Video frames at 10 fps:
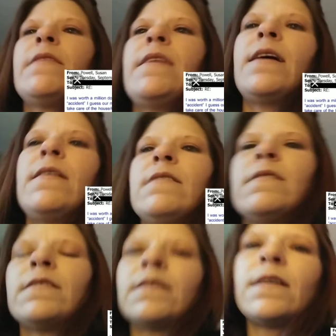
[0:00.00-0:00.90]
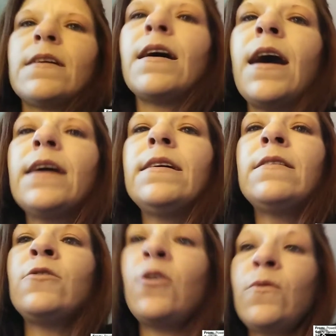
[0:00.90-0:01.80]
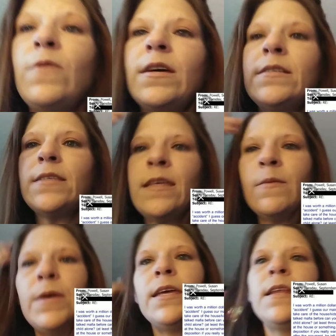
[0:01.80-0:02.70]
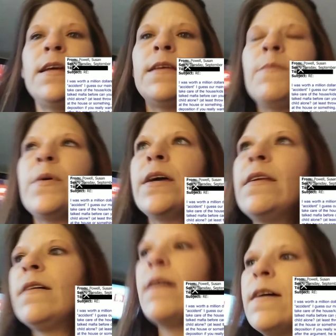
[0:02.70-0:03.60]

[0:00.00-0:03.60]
that I didn't know this in the beginning, but